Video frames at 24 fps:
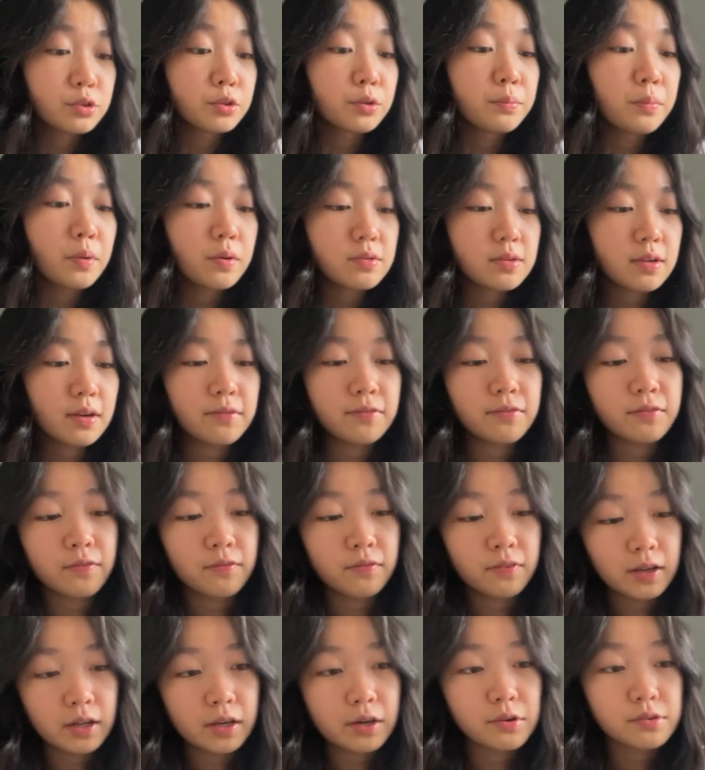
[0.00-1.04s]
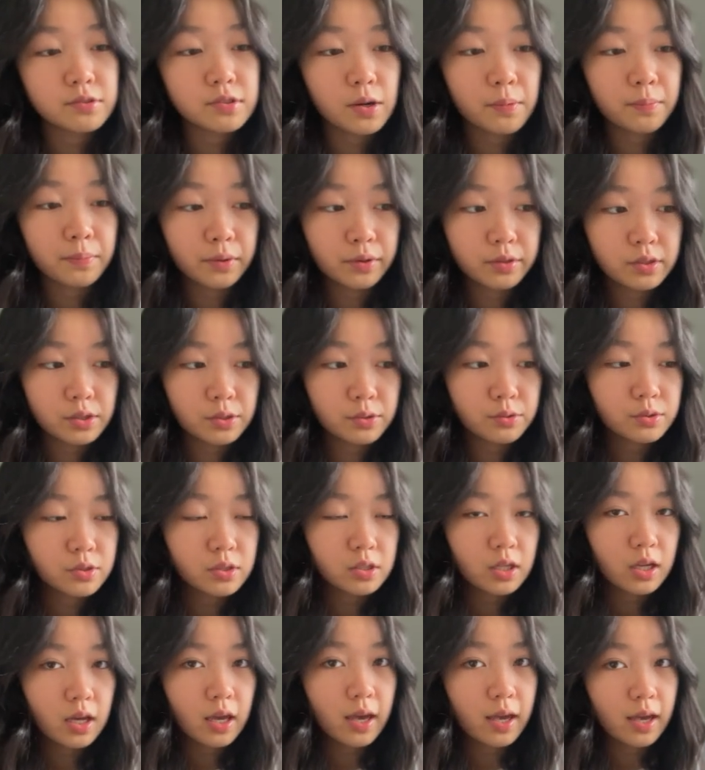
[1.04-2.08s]
music videos are
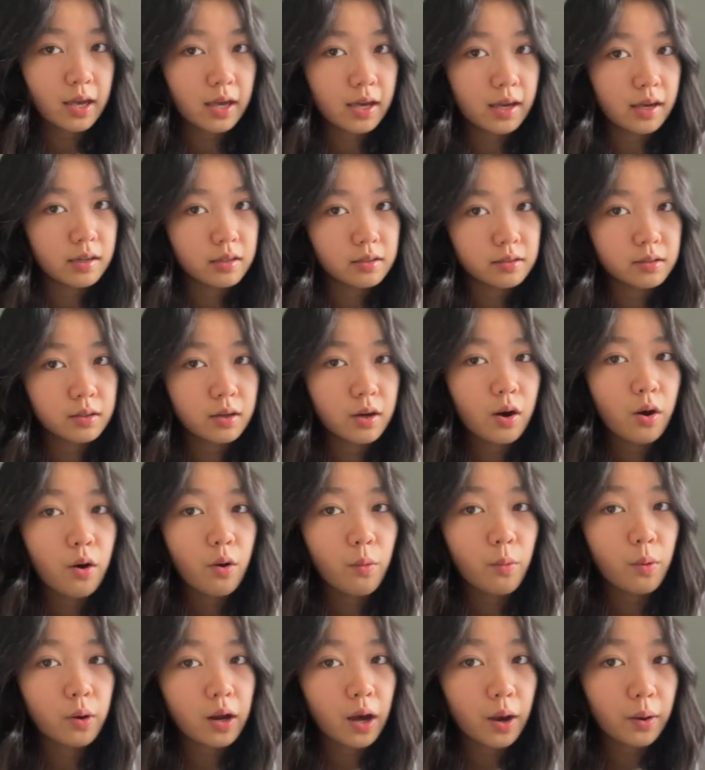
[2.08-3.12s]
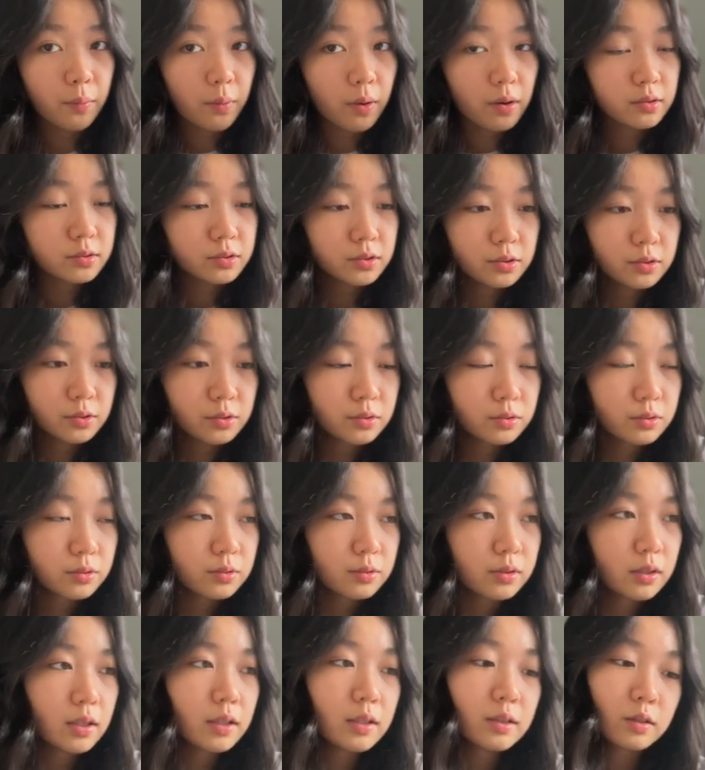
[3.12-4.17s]
produced and what I want to
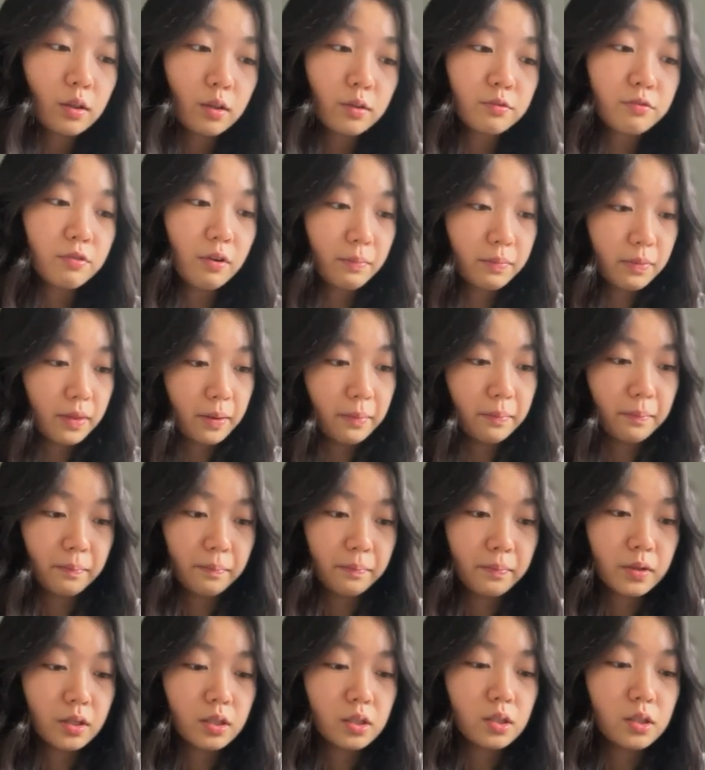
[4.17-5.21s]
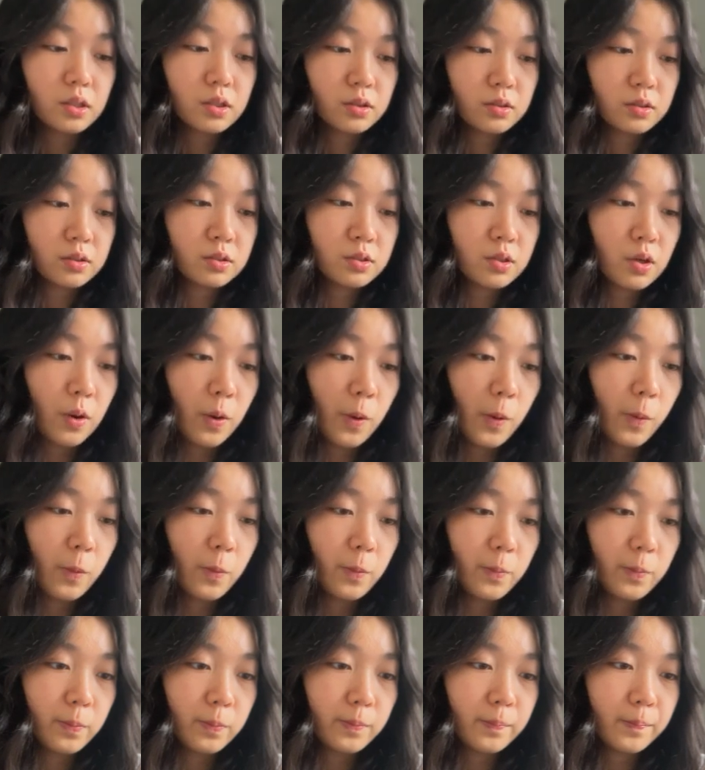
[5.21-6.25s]
learn from them. So
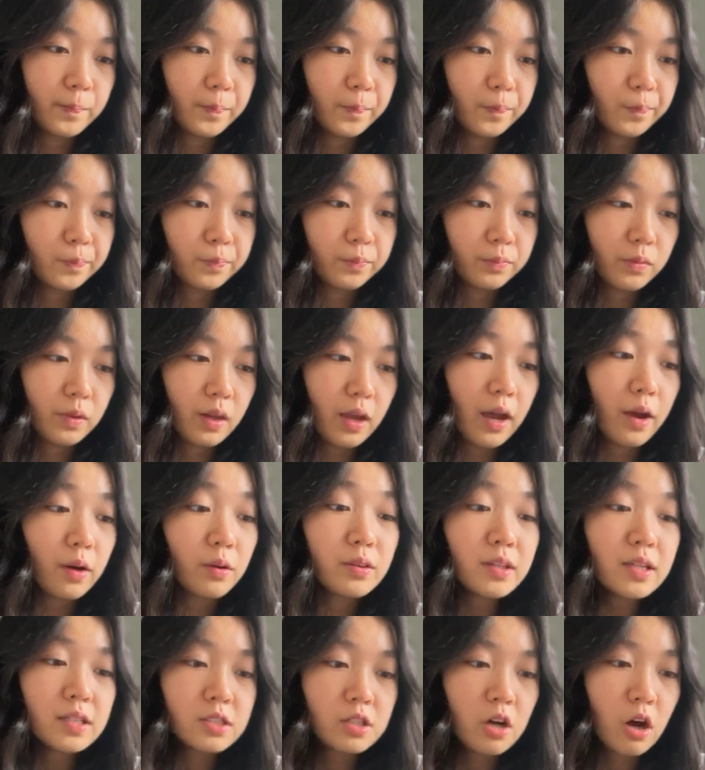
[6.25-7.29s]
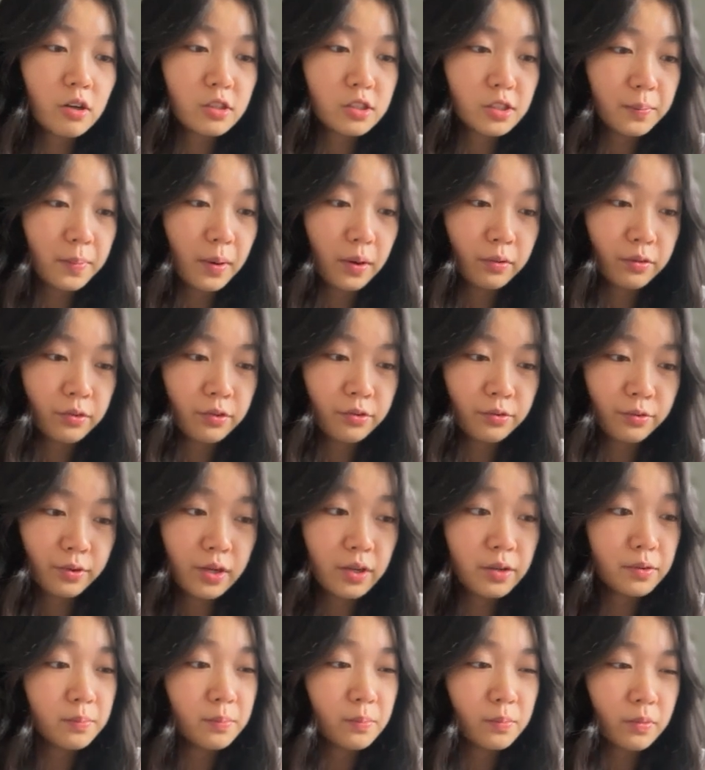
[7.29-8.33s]
I only talked about
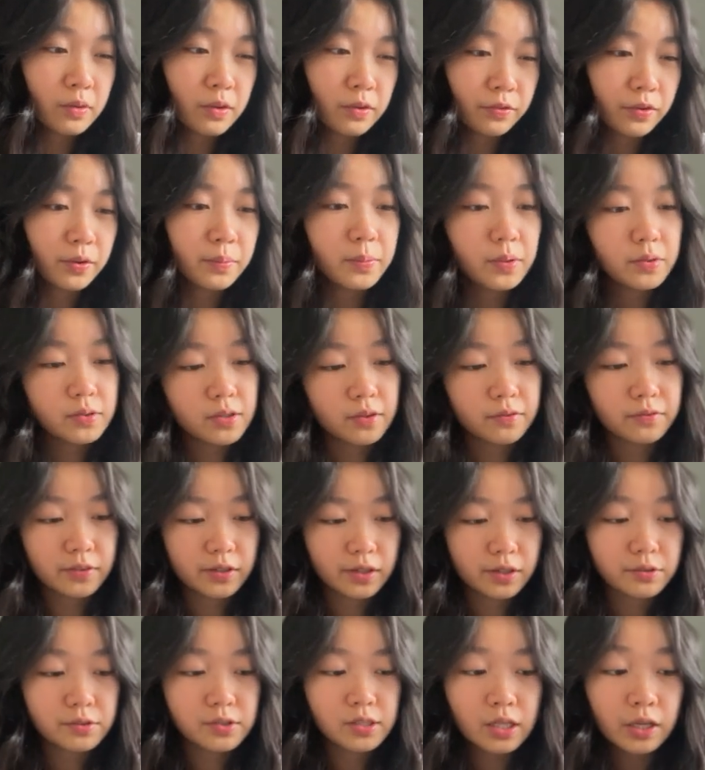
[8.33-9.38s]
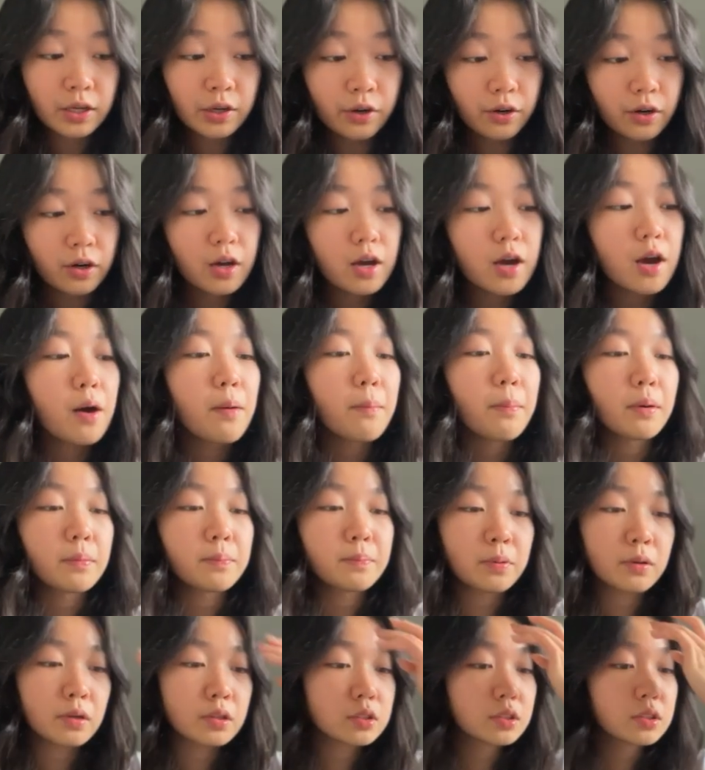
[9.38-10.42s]
three different music videos here, but
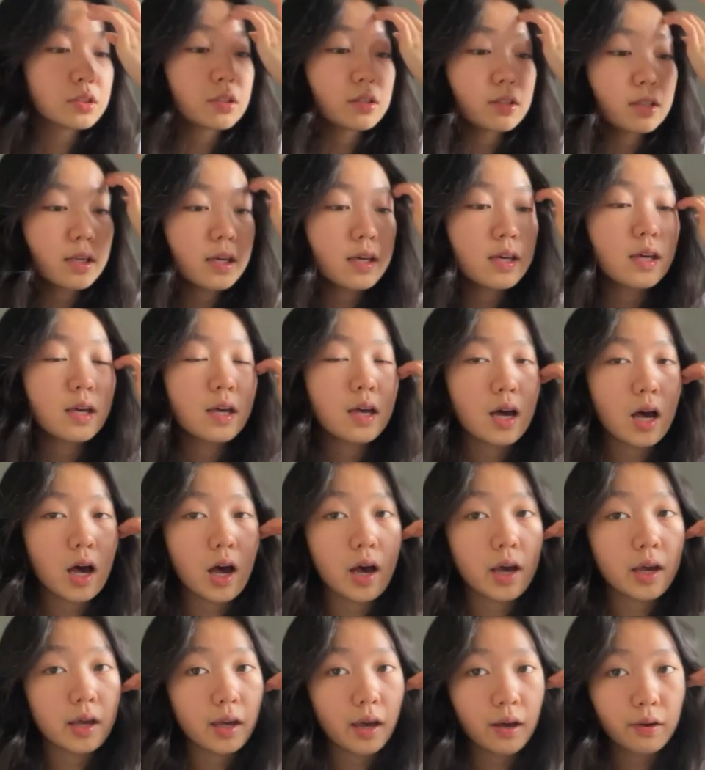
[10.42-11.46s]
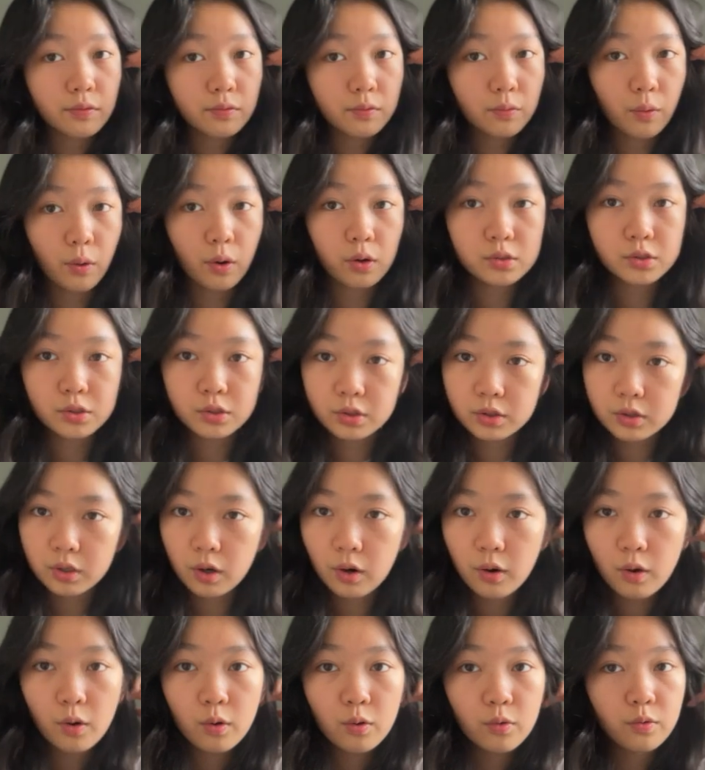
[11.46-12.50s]
personally I have watched
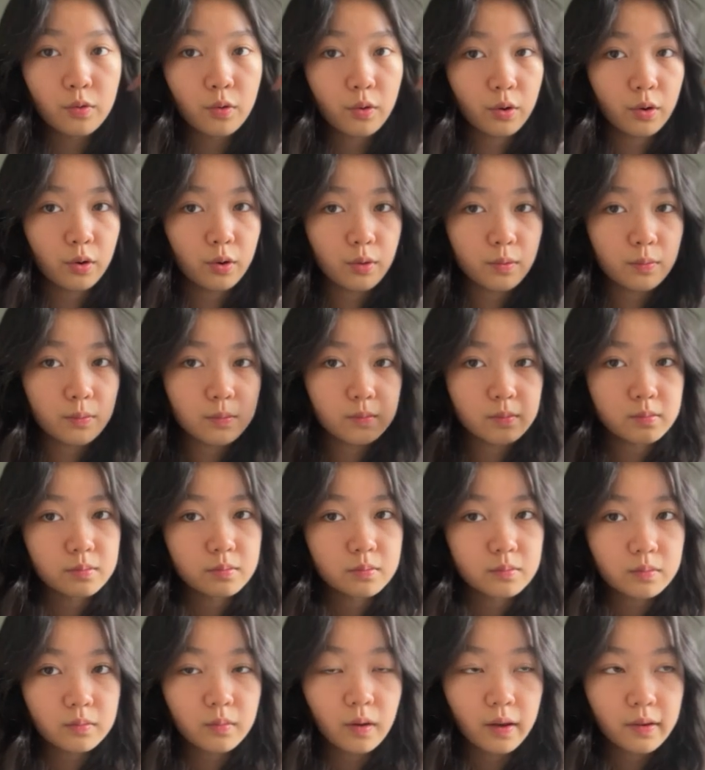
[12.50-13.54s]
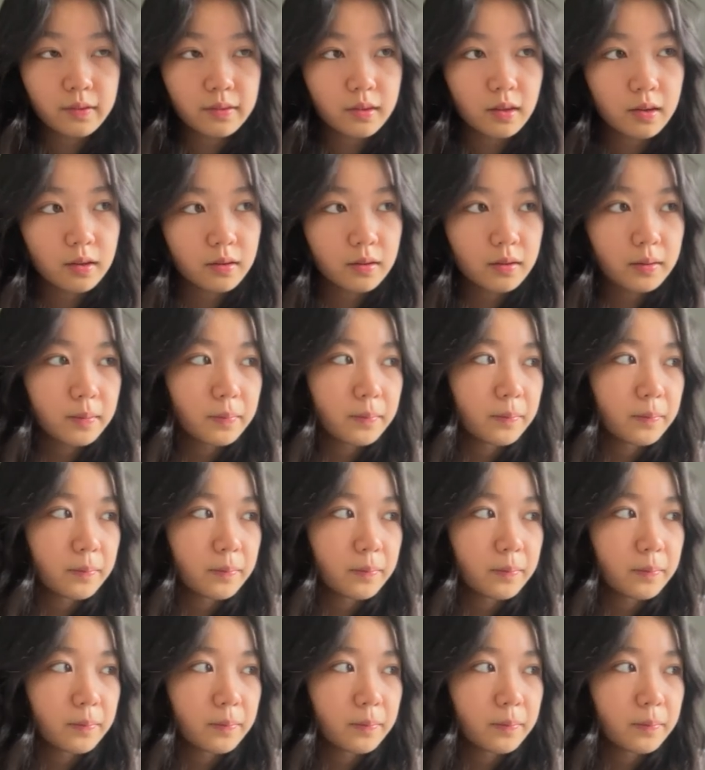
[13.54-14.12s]
over, I think,